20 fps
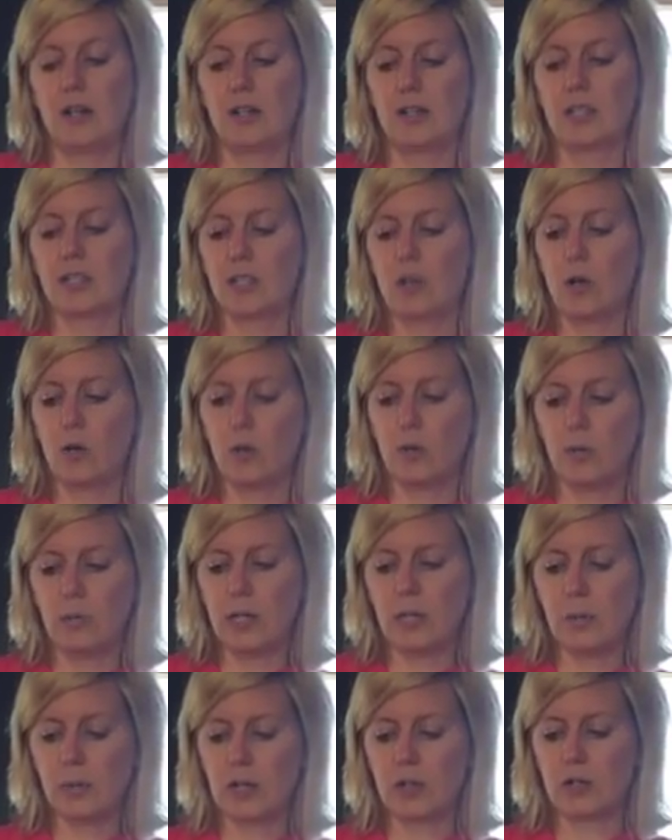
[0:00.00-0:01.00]
So
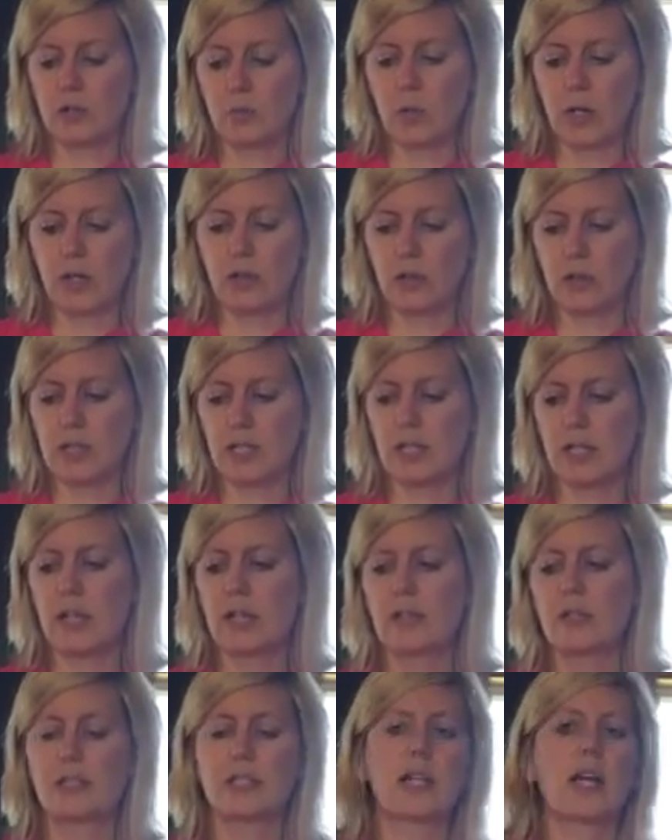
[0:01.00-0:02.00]
peanut butter is one of those
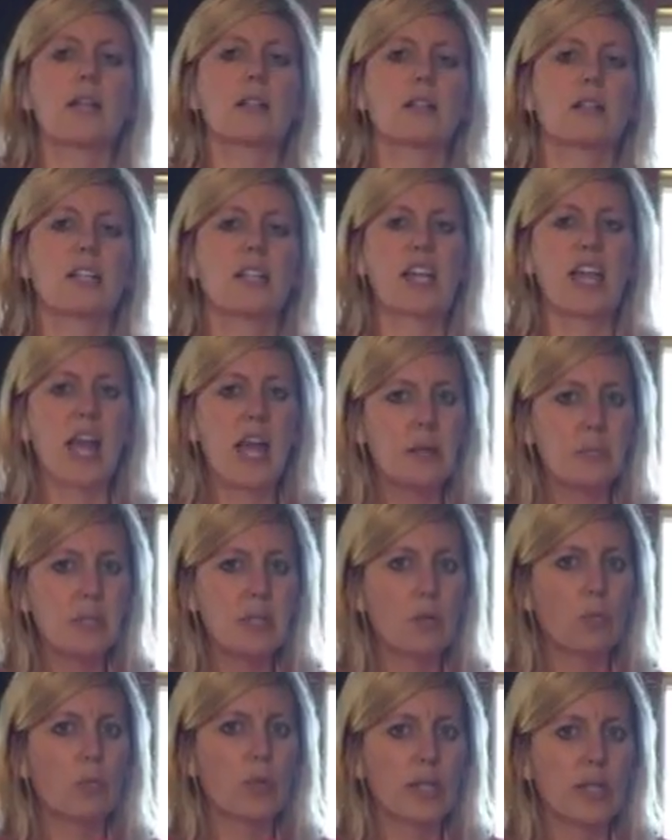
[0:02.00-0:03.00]
things that can be
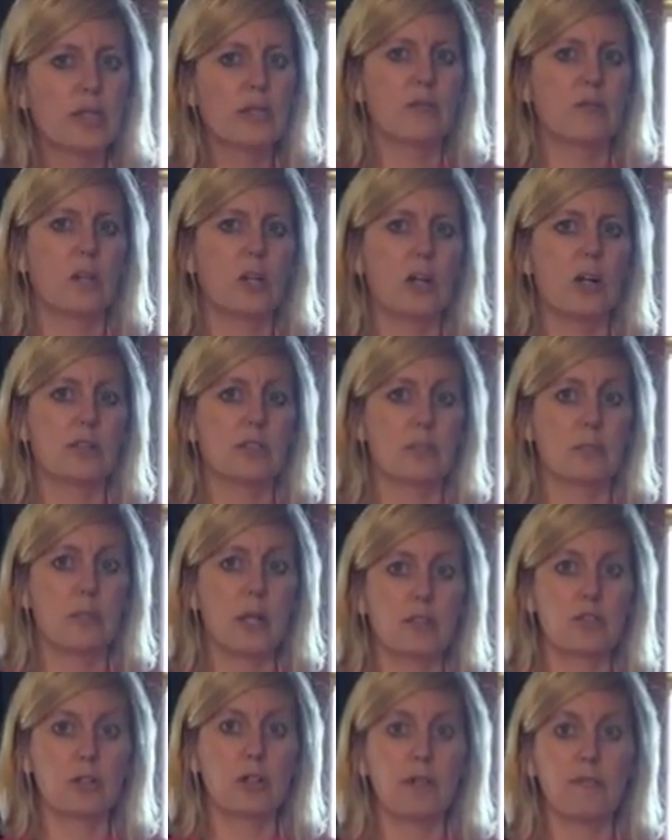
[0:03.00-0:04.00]
really difficult to
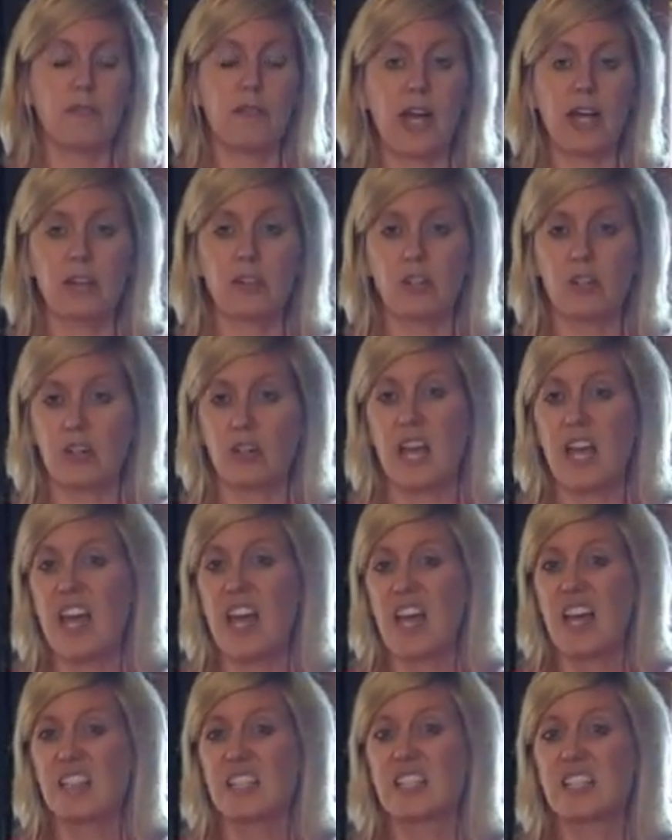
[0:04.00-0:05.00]
measure. In fact, they're
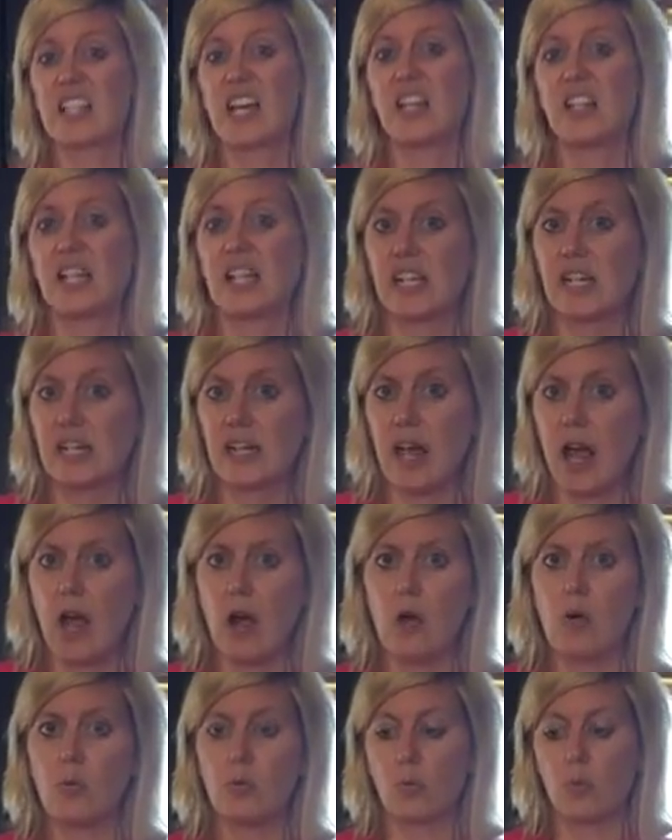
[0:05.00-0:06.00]
selling it
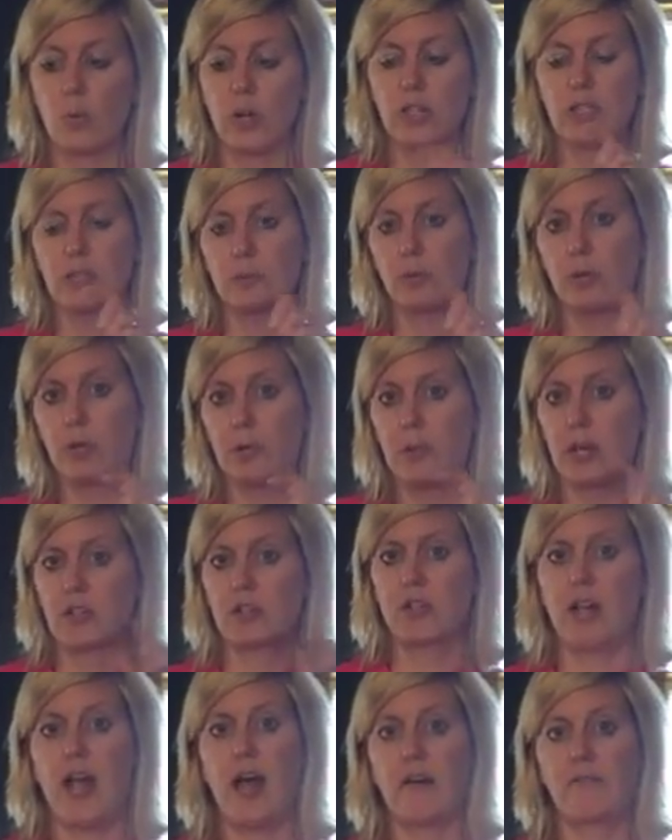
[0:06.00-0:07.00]
now where it's
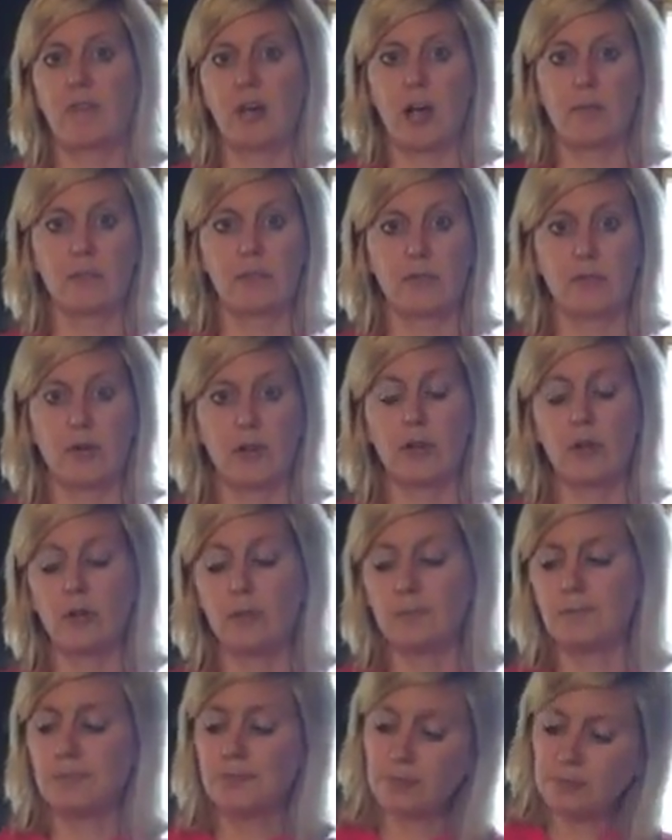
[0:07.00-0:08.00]
pre-measured half cups for you.
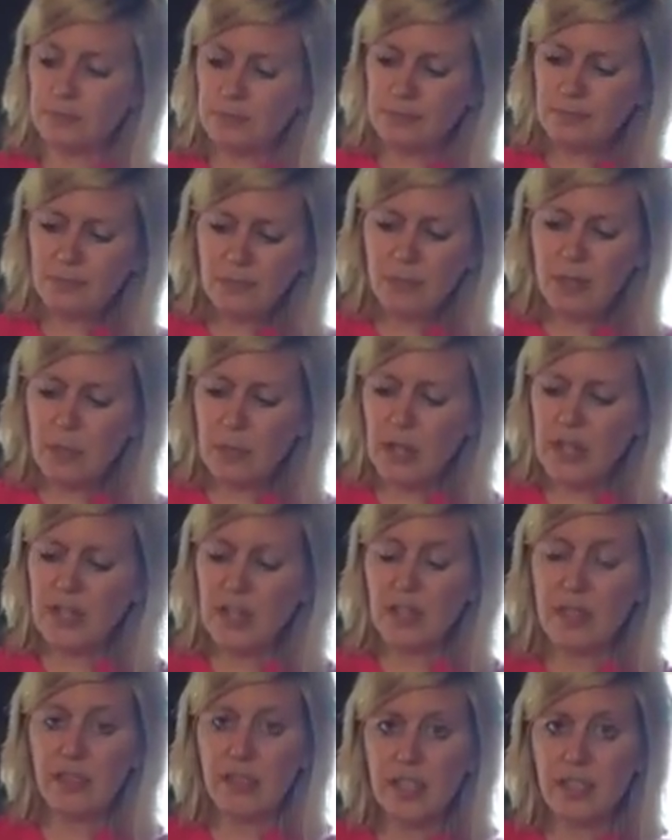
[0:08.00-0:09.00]
But
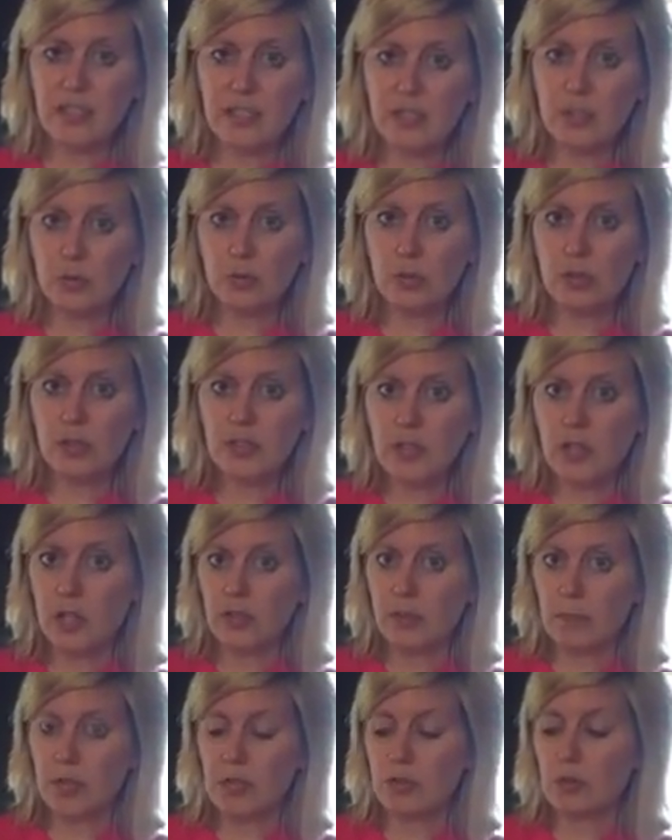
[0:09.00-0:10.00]
this tool, it's called
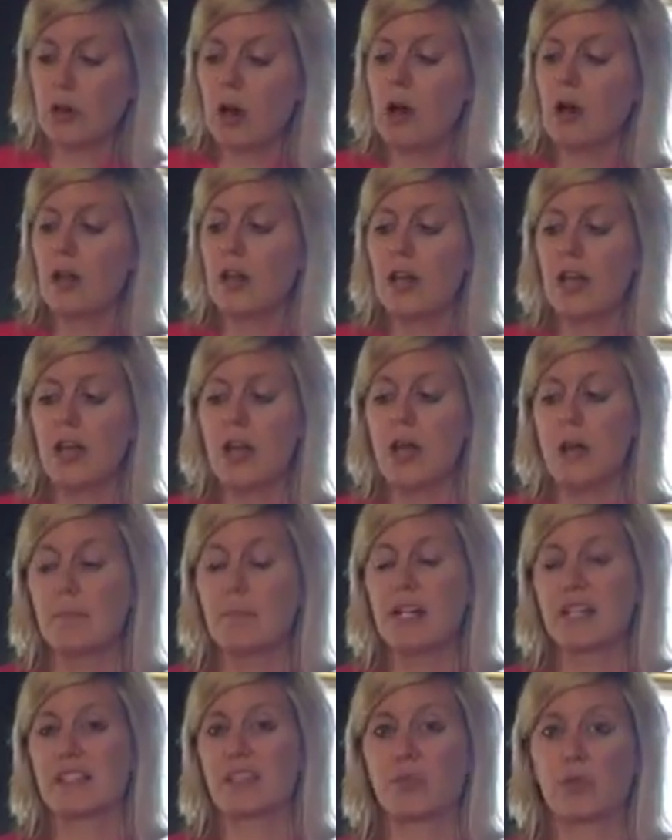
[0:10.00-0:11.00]
the Measure All,
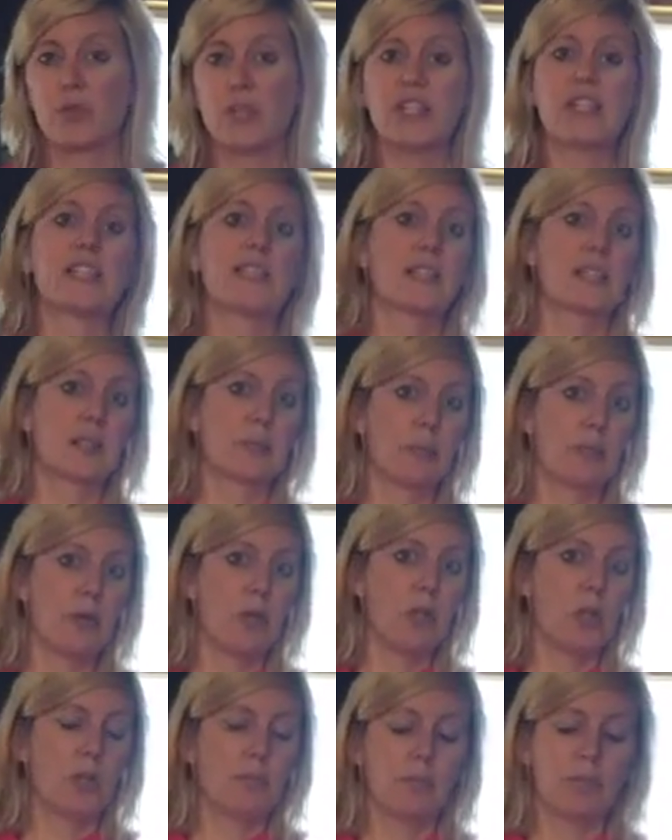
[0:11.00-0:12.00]
makes it really
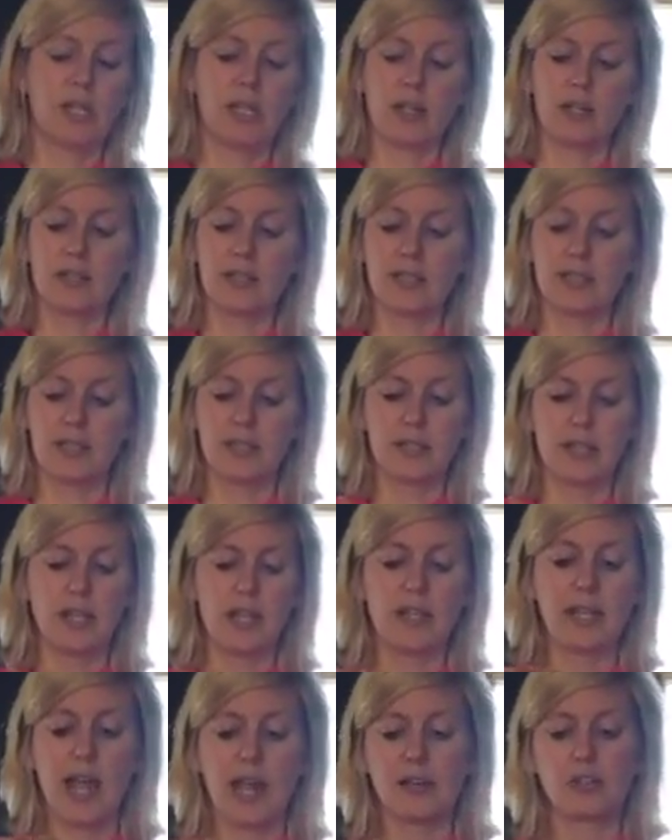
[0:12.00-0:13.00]
simple because
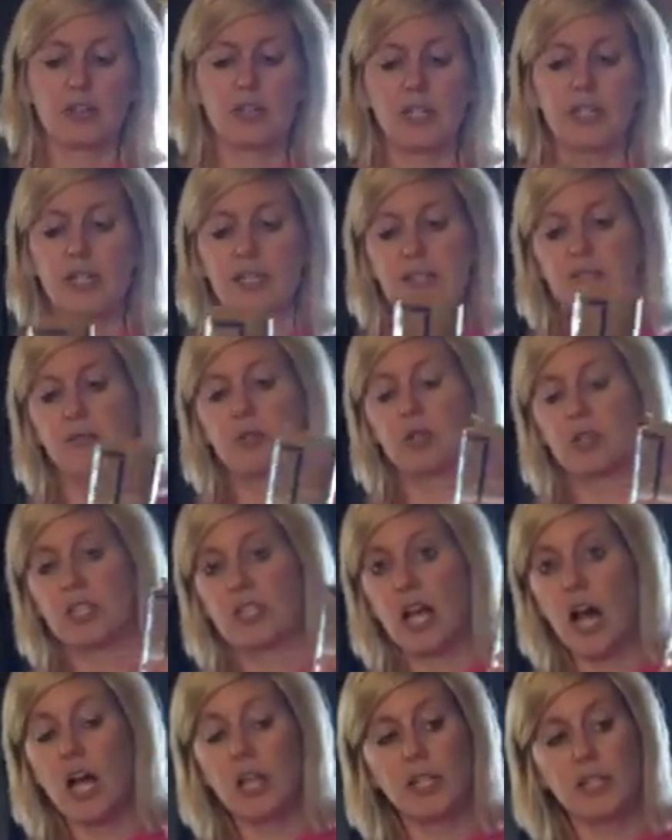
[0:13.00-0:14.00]
it actually is for
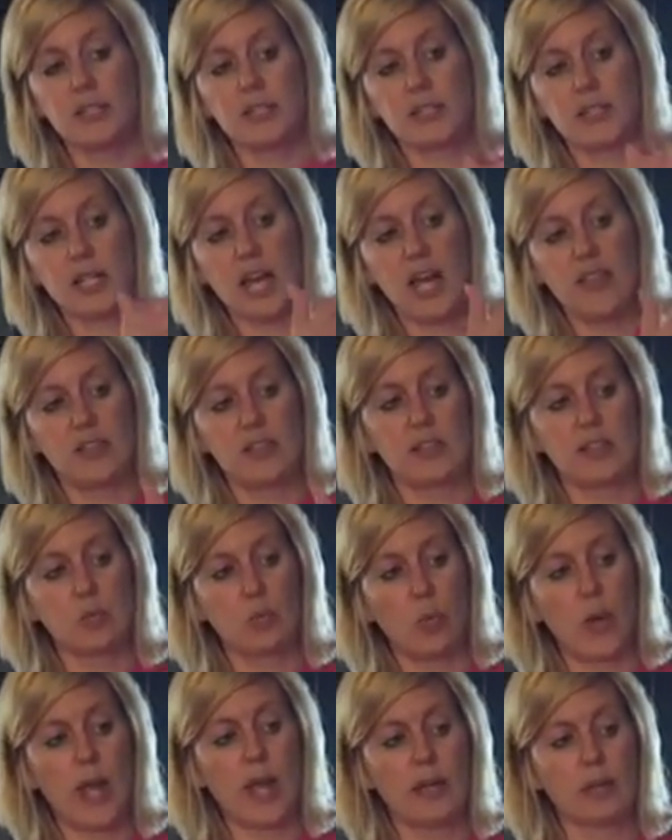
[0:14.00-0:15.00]
solids on this
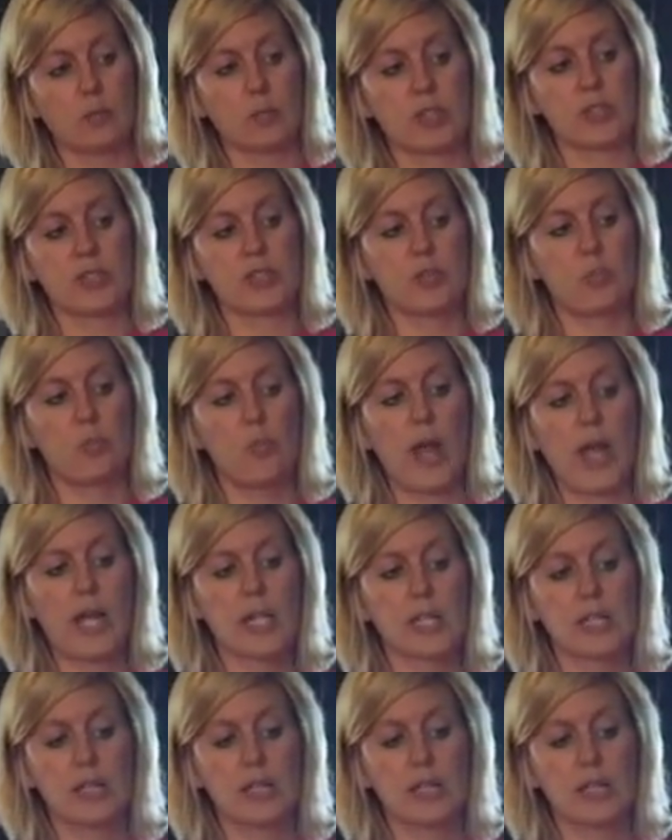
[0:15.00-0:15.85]
way, which is the red